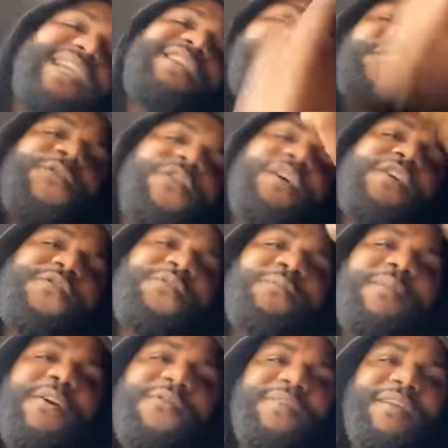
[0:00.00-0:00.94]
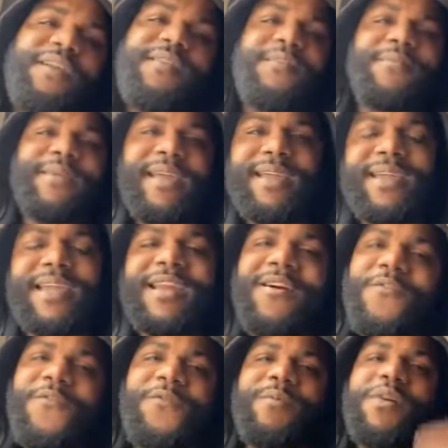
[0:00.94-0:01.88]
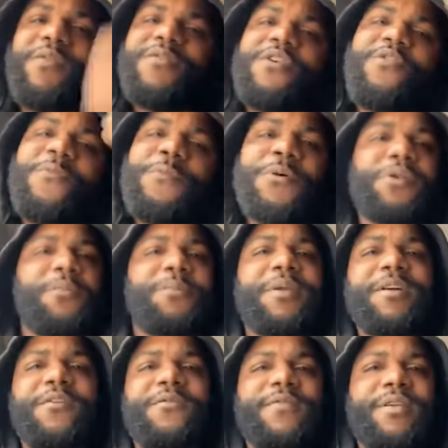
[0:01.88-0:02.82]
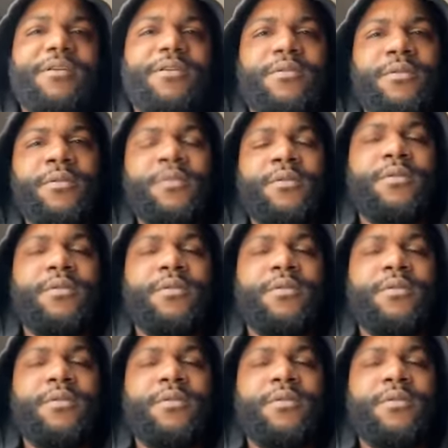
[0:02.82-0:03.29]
Get the fuck from over here, man. Get on from over here. You don't supposed to be over here.